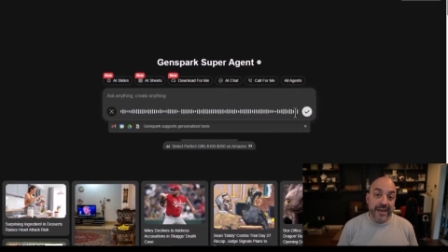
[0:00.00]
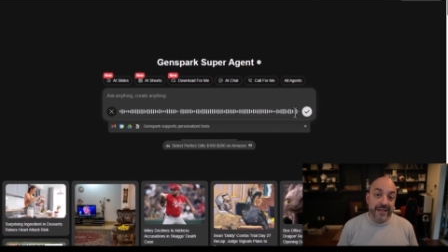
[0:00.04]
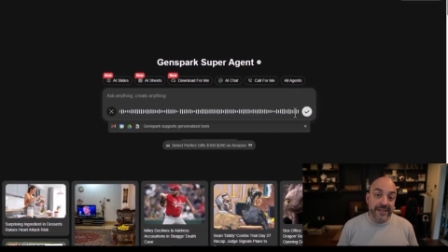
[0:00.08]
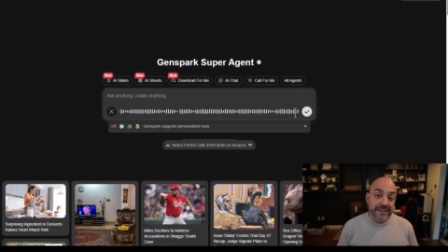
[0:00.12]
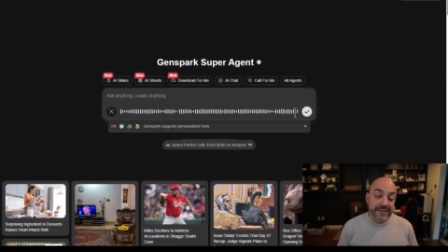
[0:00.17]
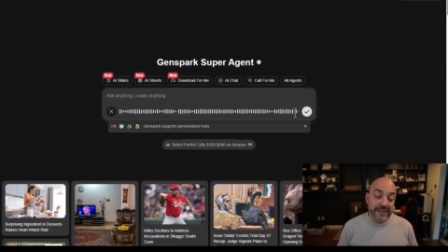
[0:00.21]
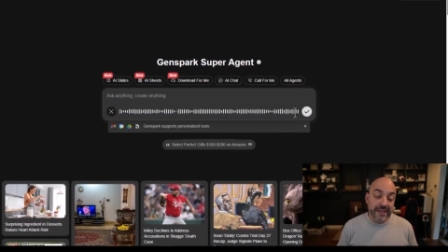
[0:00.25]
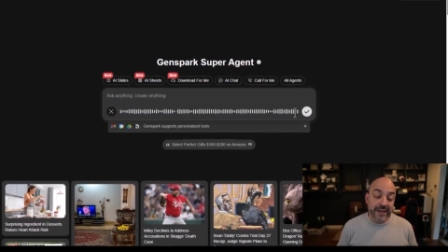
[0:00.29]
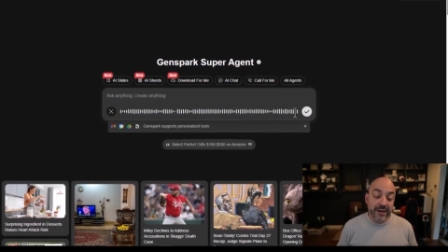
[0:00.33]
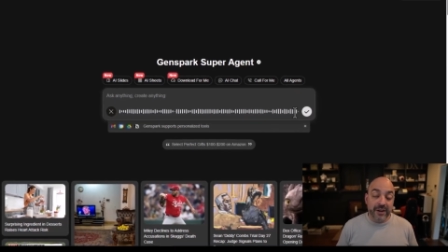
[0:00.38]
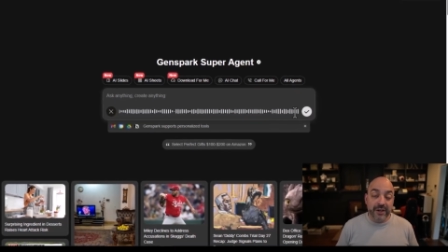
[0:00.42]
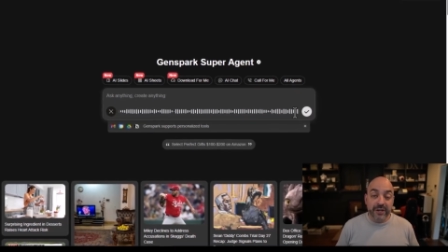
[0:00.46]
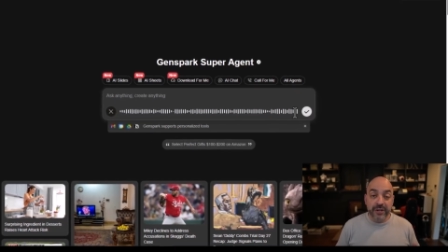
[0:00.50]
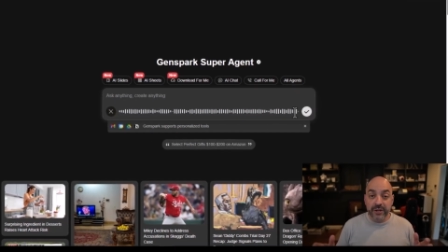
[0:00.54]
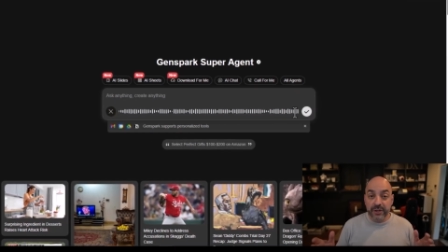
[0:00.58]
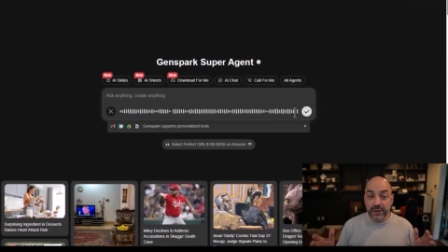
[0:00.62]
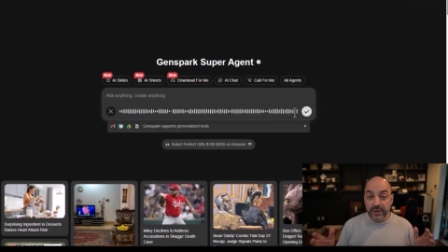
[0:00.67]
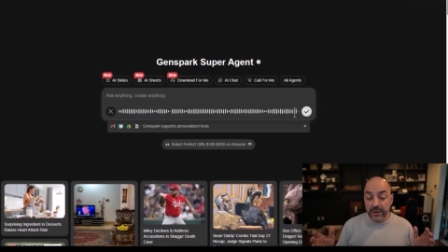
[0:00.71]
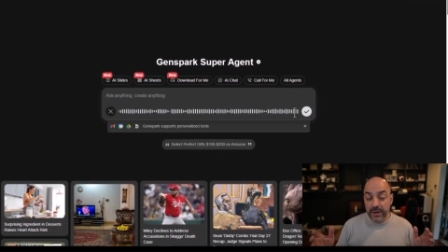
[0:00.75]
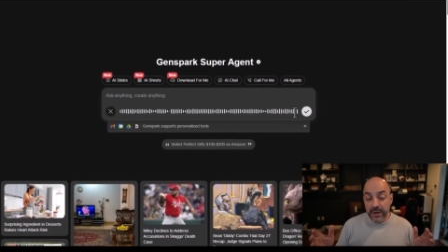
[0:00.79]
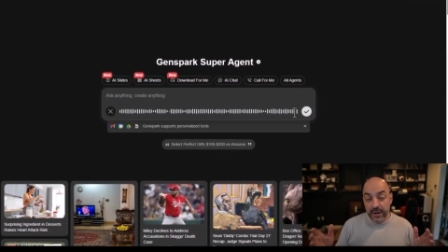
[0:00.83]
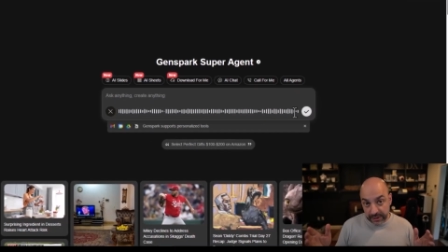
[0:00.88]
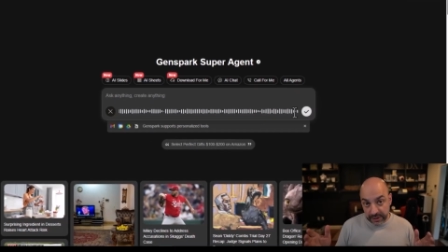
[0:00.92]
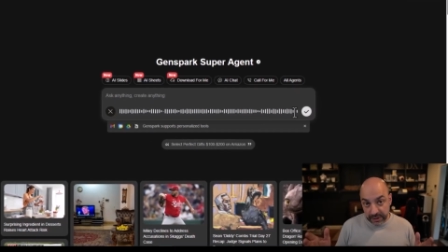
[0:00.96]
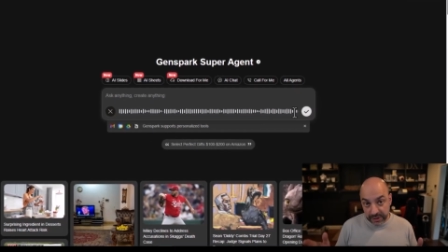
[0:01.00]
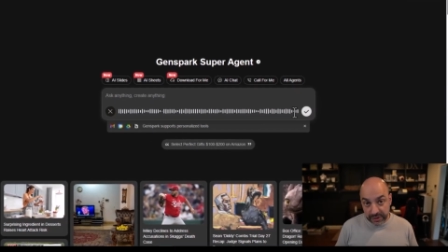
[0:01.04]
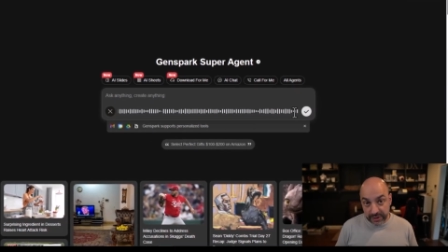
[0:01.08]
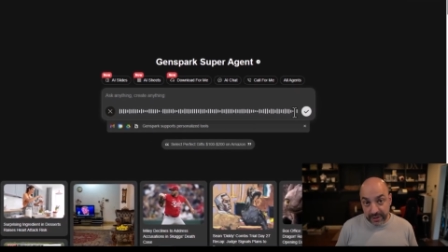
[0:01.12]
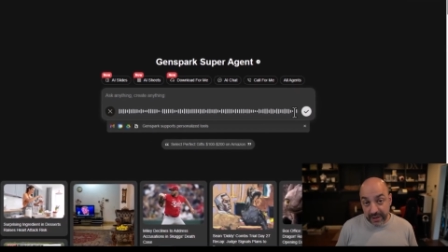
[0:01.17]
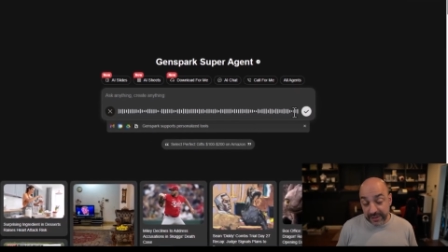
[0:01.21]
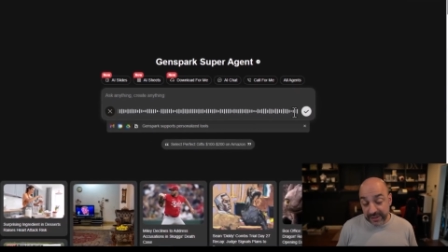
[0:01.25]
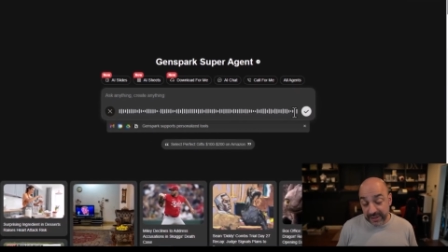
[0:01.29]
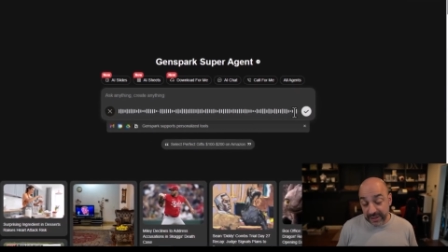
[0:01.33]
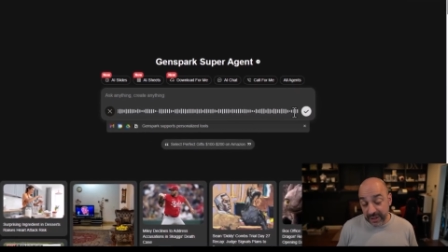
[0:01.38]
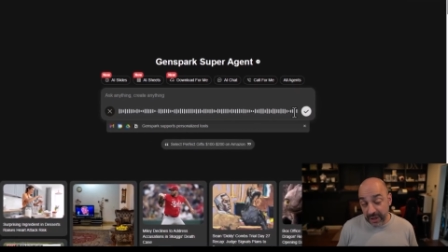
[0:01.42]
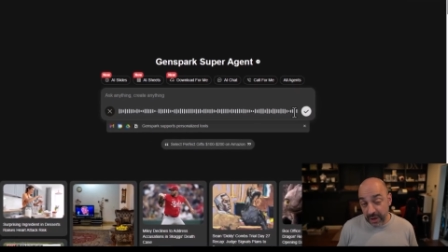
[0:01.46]
in there you're
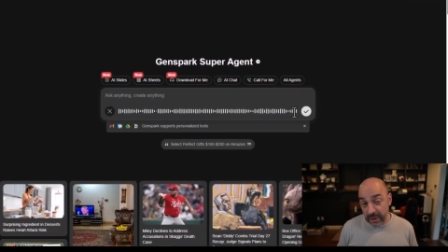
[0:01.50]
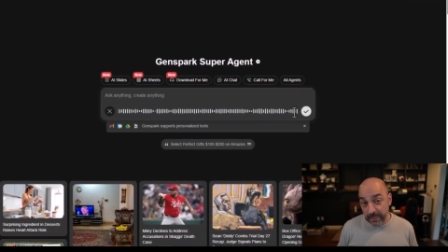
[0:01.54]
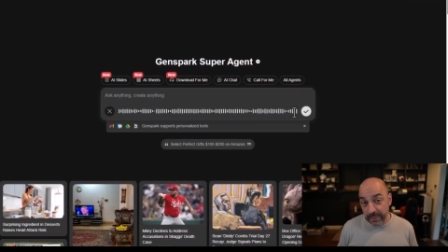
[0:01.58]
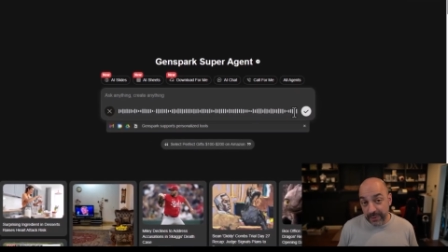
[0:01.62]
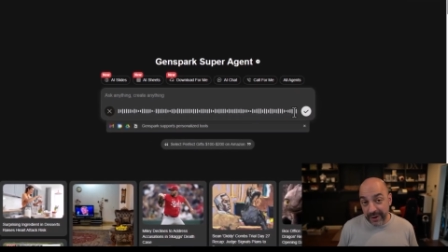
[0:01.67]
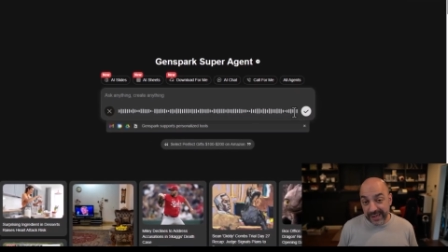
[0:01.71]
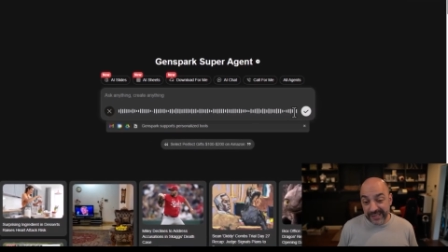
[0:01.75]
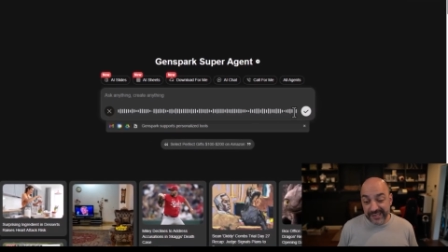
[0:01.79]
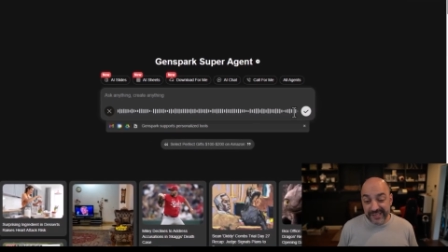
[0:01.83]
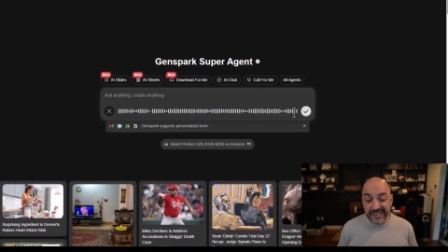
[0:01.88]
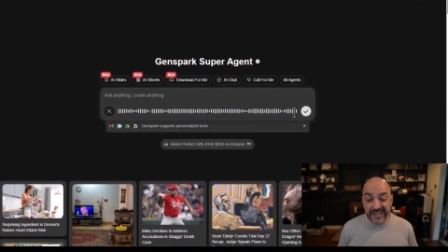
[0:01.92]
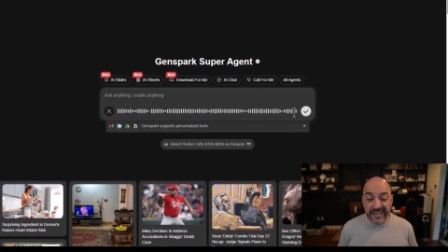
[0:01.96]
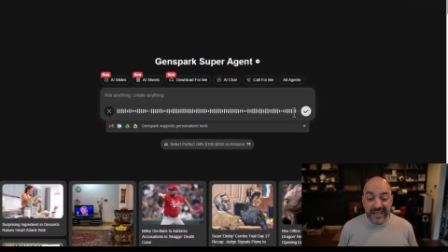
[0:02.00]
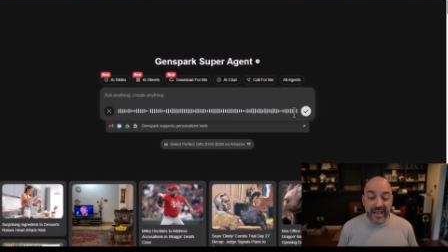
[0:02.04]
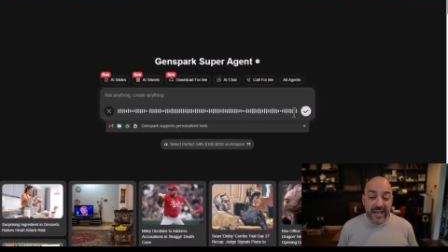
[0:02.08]
discussing our pricing.